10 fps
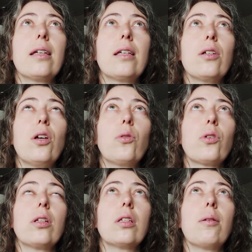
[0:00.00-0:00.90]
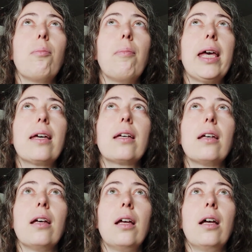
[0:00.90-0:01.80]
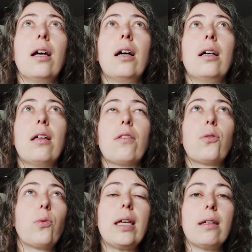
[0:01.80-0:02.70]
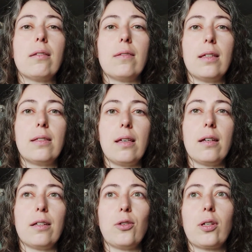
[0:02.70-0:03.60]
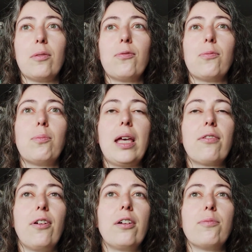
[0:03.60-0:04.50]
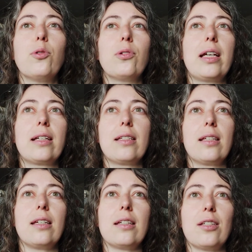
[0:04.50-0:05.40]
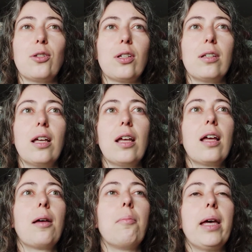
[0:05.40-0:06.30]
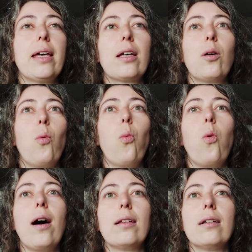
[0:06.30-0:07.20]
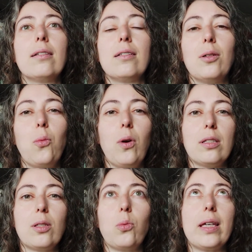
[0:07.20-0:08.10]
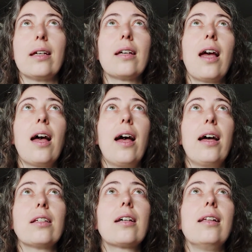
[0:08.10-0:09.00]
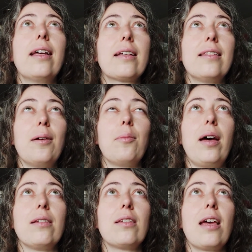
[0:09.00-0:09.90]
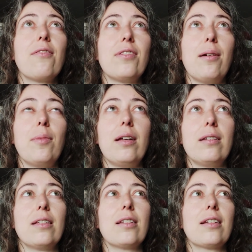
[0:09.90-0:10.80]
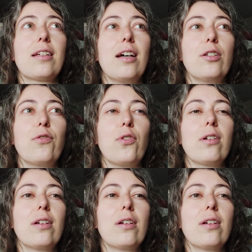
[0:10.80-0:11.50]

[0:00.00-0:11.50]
You can make 3 this year. You can make 5 more next year. You can make 1 once a week and collect them and save them and kind of